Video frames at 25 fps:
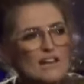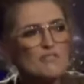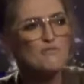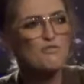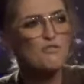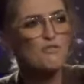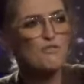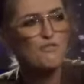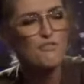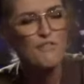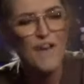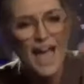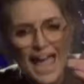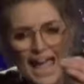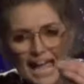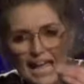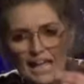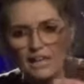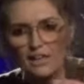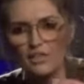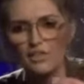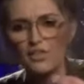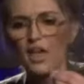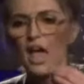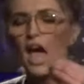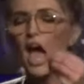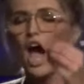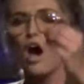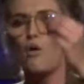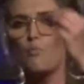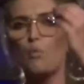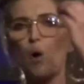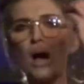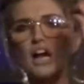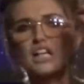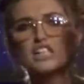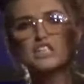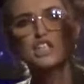faith,
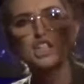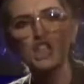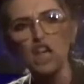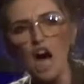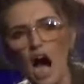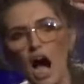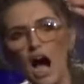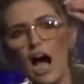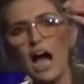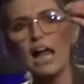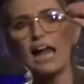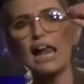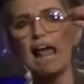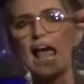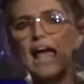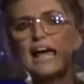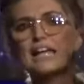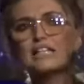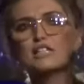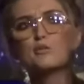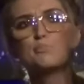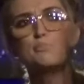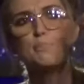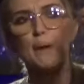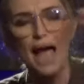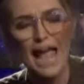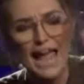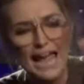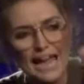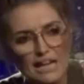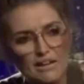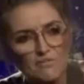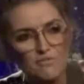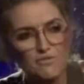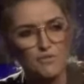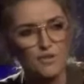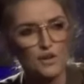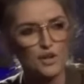what God has
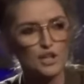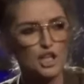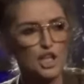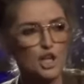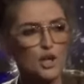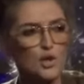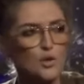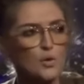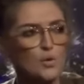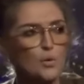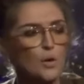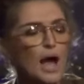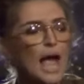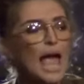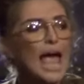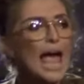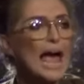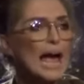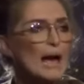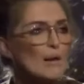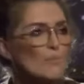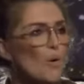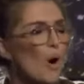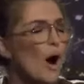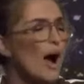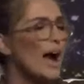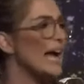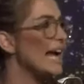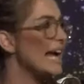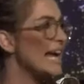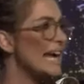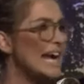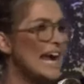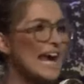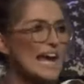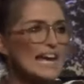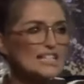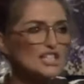paid for you and what
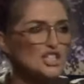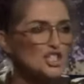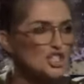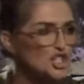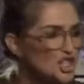He has